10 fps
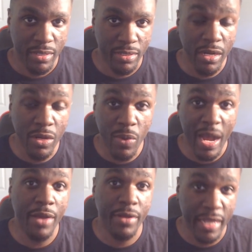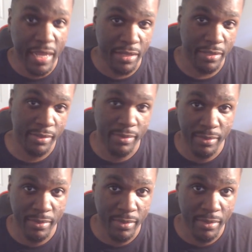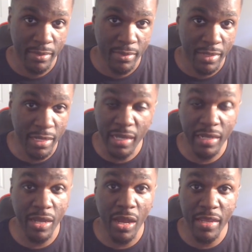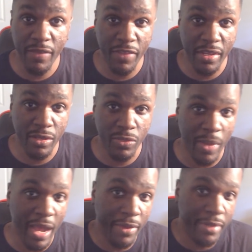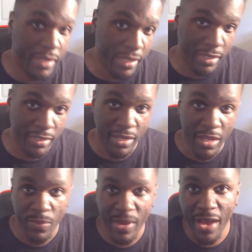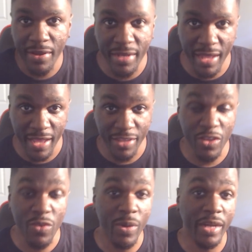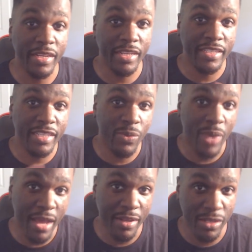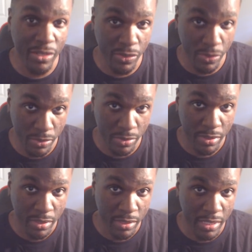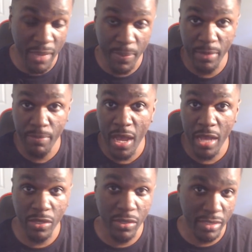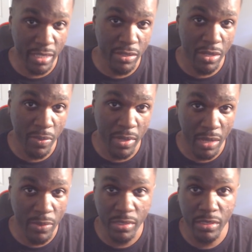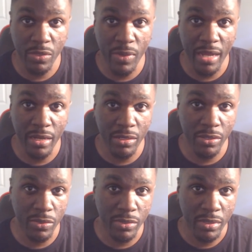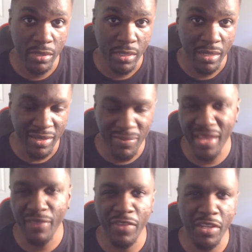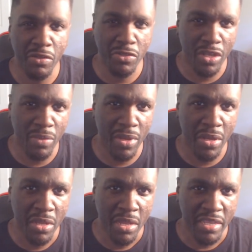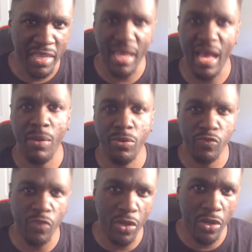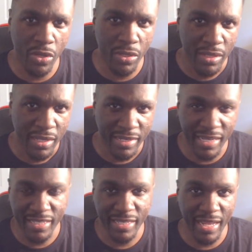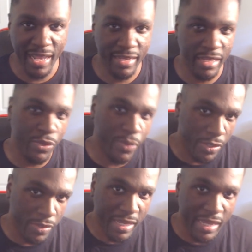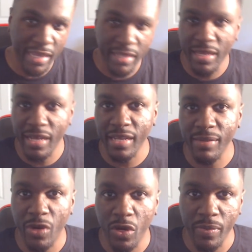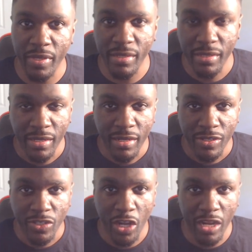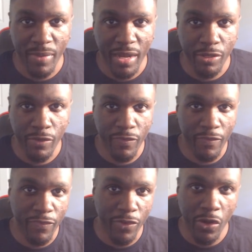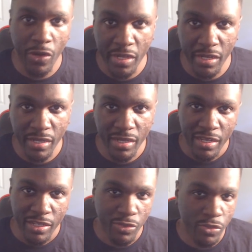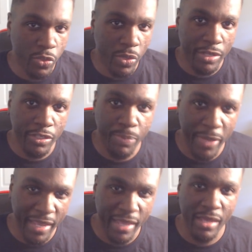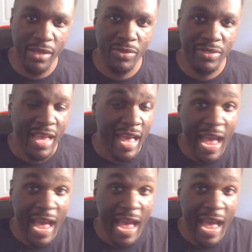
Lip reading: You're a Wilder hater. Clearly, all your videos, Wilder this, Wilder that. You wanted to see Wilder lose. Keep it a buck. You can say, you know what, I want to see Wilder lose. You made a video talking about, yeah, I was wrong, this and that. Then you went on your E-thugging moment, talking about you from Florida, you 200 pounds.